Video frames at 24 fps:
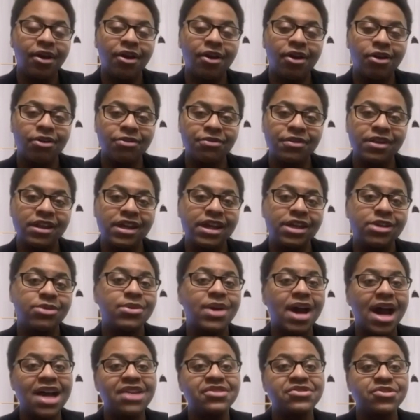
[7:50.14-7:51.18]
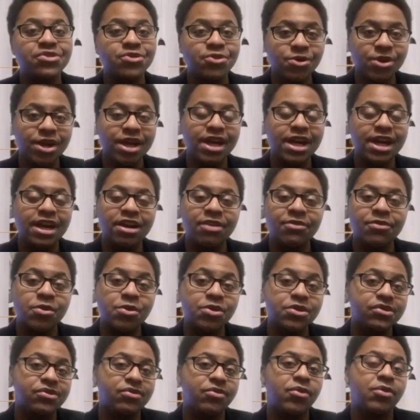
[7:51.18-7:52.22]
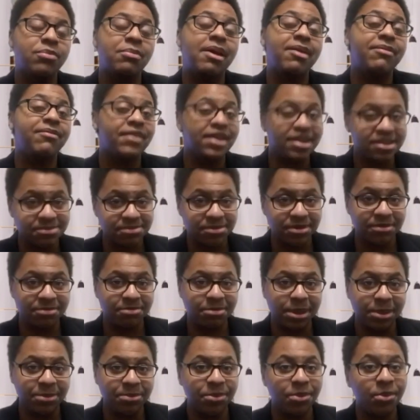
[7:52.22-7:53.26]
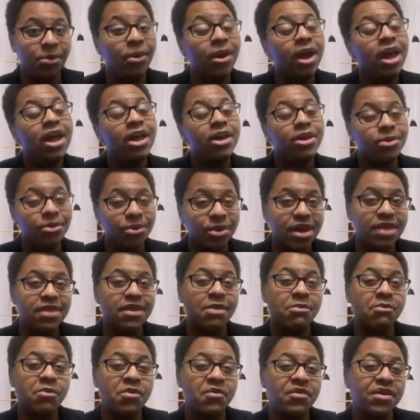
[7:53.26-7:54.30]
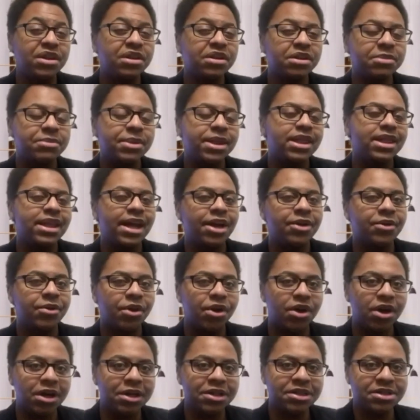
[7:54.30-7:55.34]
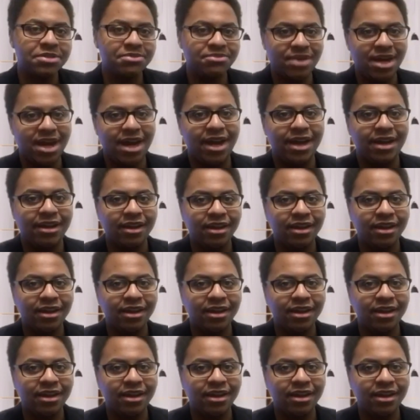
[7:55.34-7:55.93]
Hopefully you guys enjoy it. And of course, for my Facebook people, you'll get that movie a little bit later on demand.